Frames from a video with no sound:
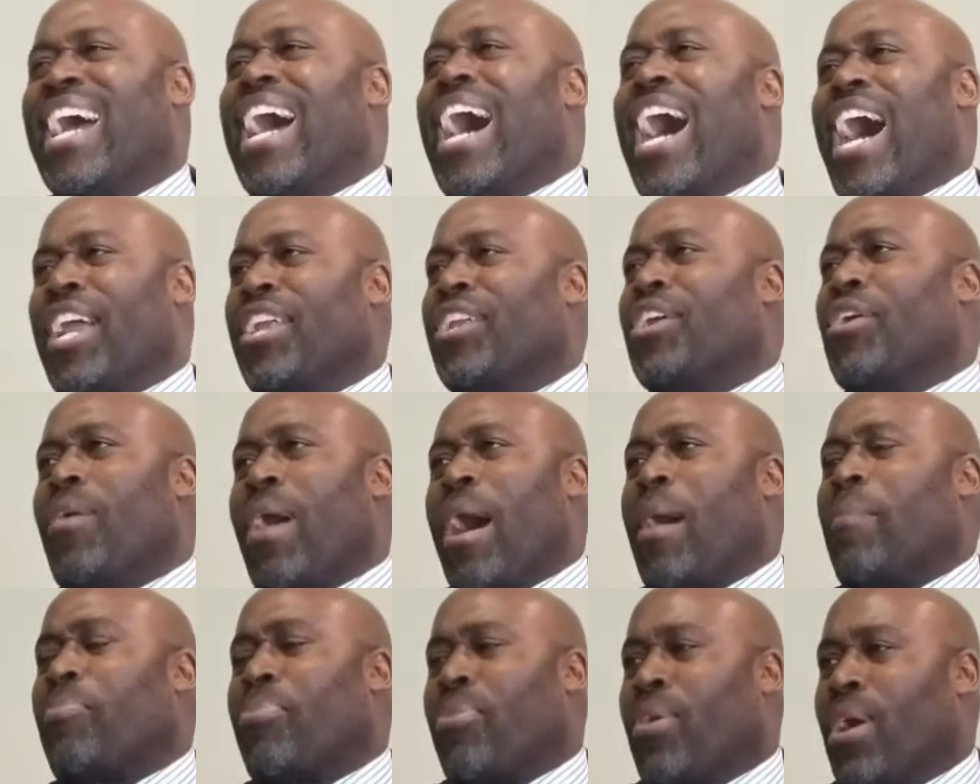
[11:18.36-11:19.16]
Yeah, I know,
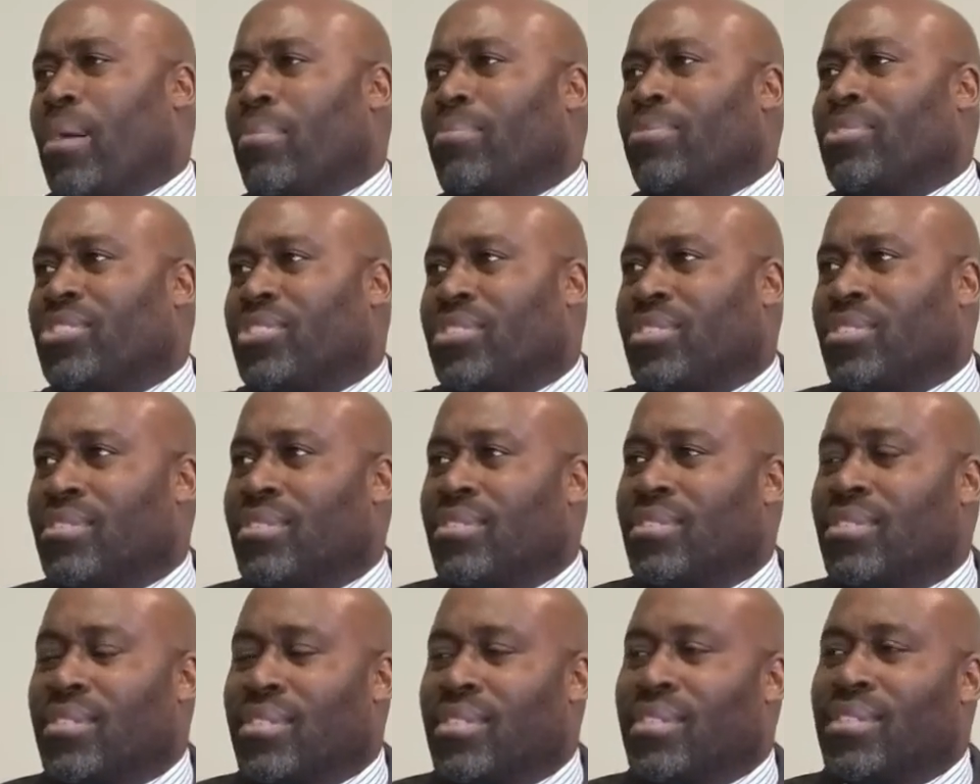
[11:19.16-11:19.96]
I promise you.
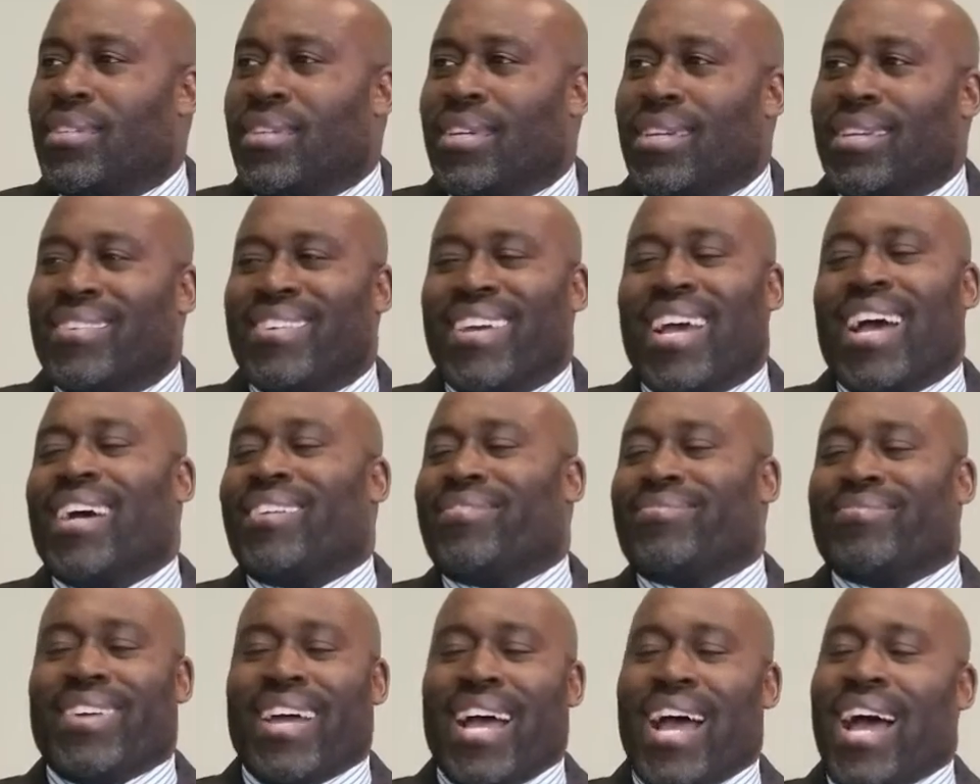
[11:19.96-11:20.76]

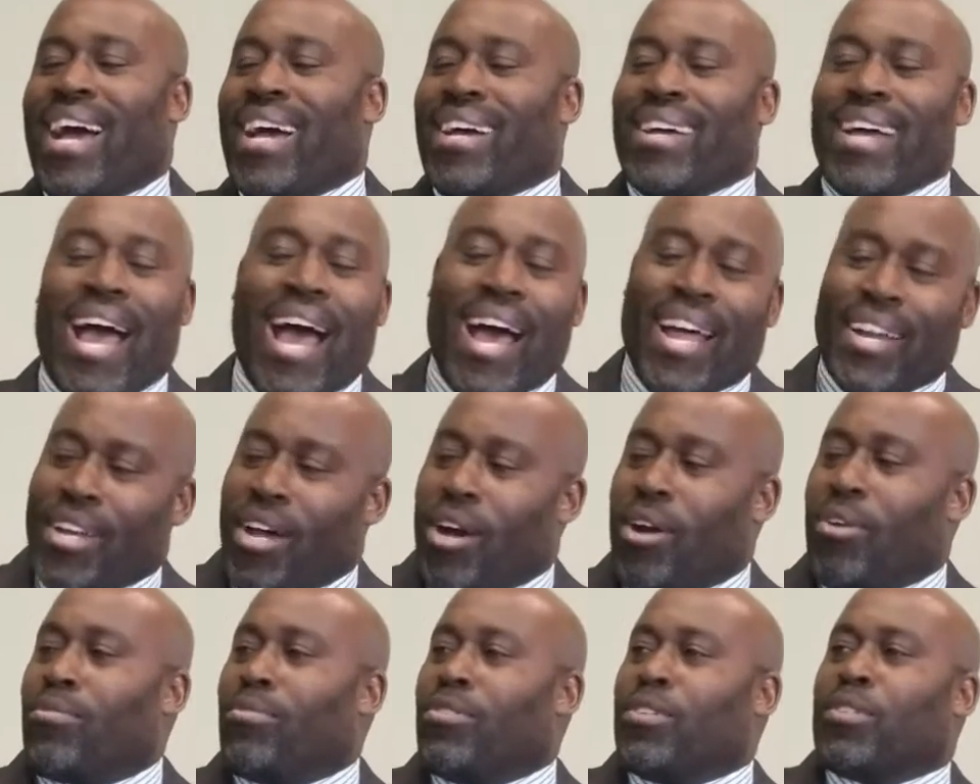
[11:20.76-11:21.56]
I
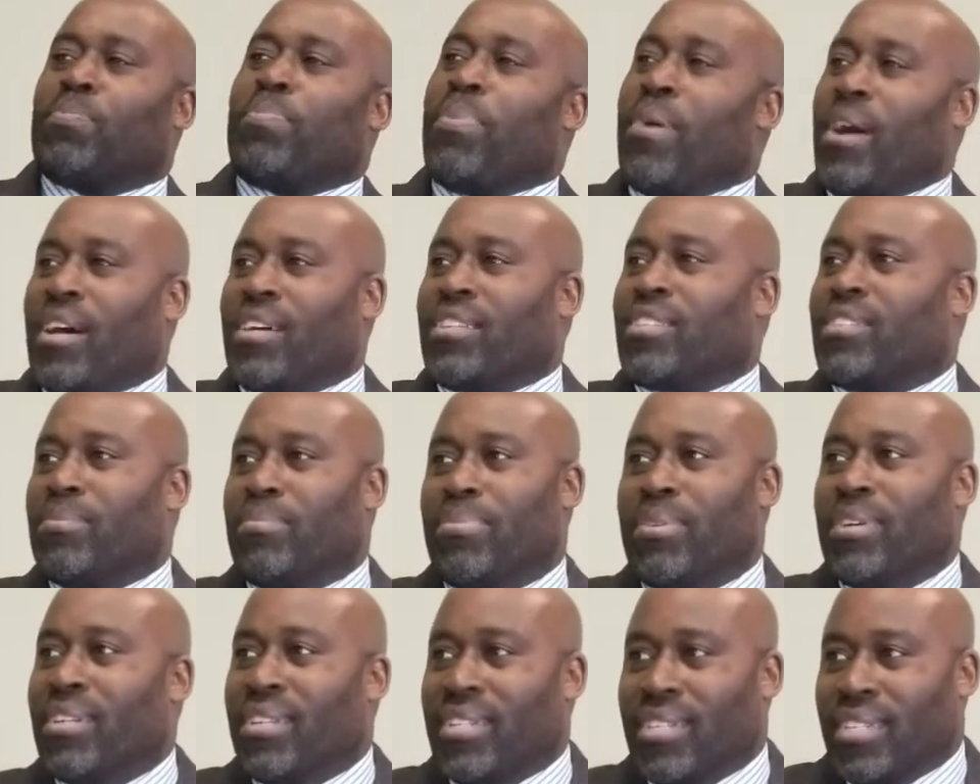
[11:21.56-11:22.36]
know the
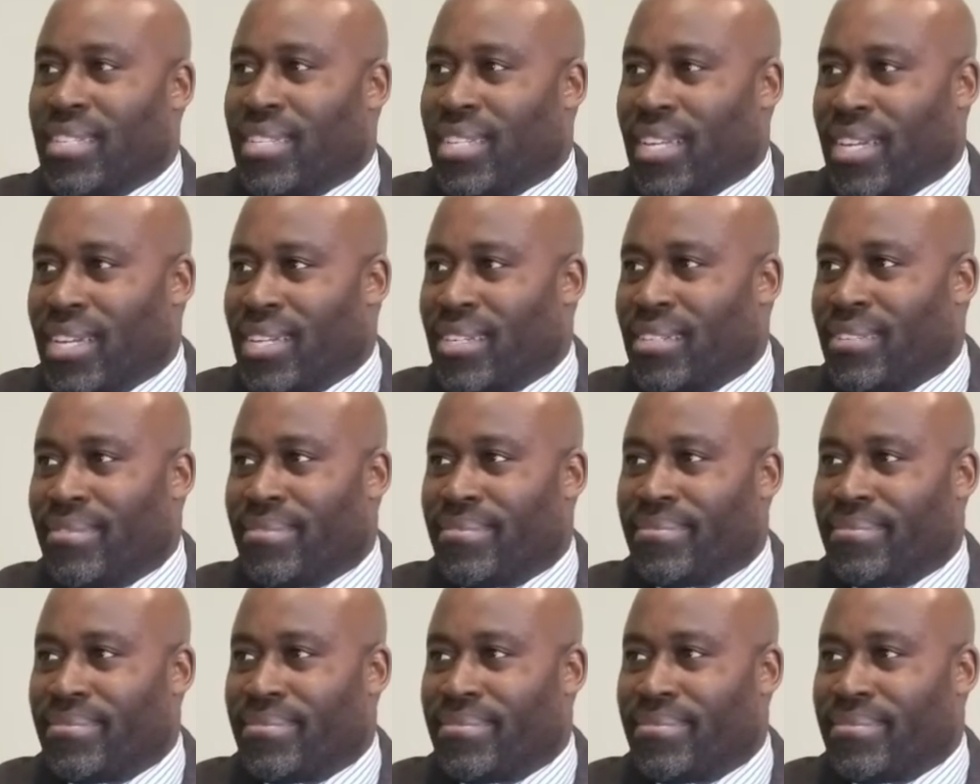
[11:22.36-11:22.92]
responsibility thing.